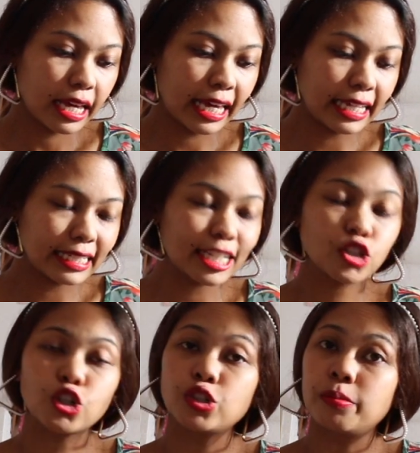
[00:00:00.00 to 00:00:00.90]
and
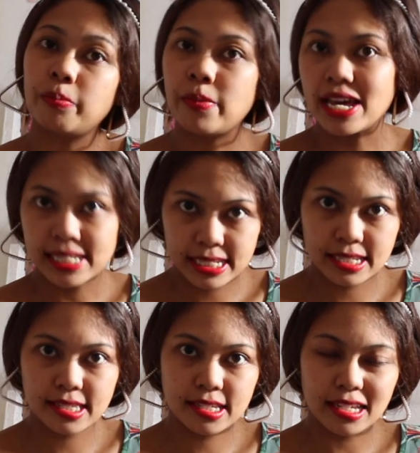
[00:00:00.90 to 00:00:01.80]
that you're the
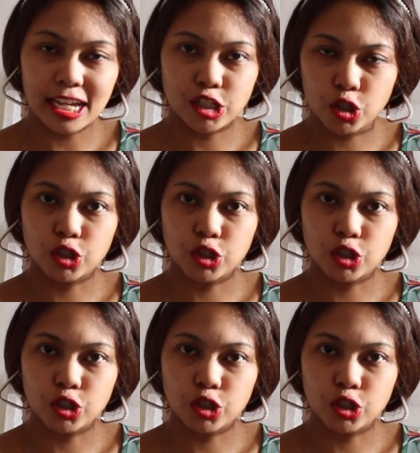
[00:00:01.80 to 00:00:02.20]
best at